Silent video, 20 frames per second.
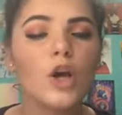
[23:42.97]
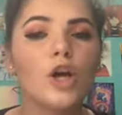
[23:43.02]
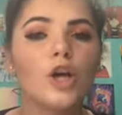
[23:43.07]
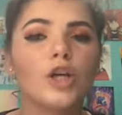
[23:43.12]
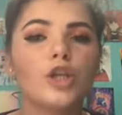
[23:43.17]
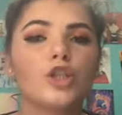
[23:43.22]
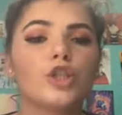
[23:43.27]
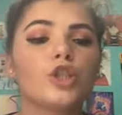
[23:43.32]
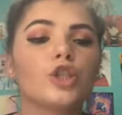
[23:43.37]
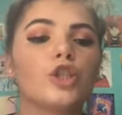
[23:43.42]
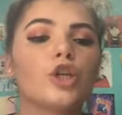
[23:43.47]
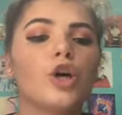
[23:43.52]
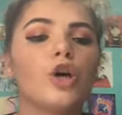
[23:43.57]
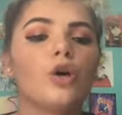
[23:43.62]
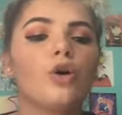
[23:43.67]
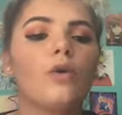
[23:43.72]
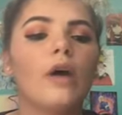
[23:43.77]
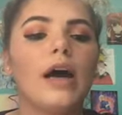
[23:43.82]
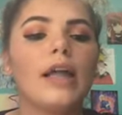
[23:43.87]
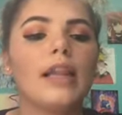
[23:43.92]
So
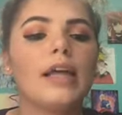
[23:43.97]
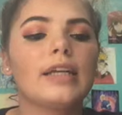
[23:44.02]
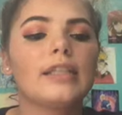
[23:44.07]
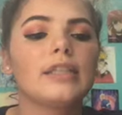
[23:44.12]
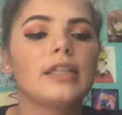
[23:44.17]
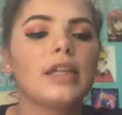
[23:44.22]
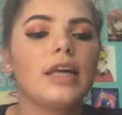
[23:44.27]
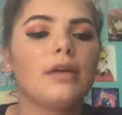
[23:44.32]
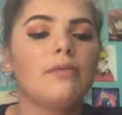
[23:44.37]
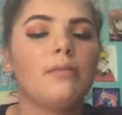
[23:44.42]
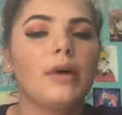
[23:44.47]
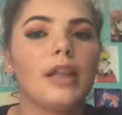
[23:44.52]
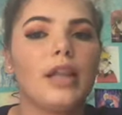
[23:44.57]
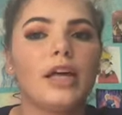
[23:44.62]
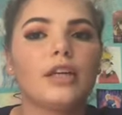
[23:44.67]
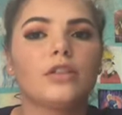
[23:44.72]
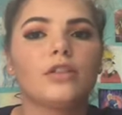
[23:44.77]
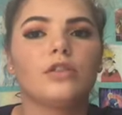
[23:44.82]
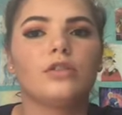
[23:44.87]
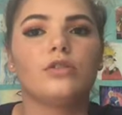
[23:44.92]
I like to let my
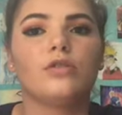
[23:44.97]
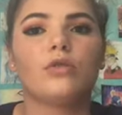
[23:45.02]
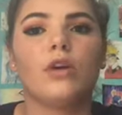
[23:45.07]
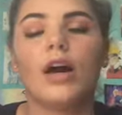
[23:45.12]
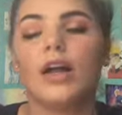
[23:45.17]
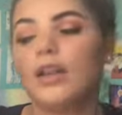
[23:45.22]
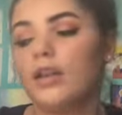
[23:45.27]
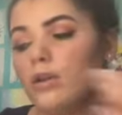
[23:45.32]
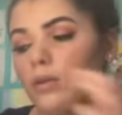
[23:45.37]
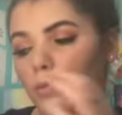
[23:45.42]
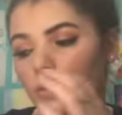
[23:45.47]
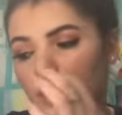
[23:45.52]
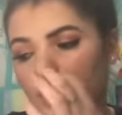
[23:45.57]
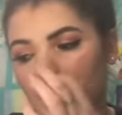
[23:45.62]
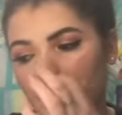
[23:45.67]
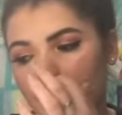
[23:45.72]
lashes dry a little bit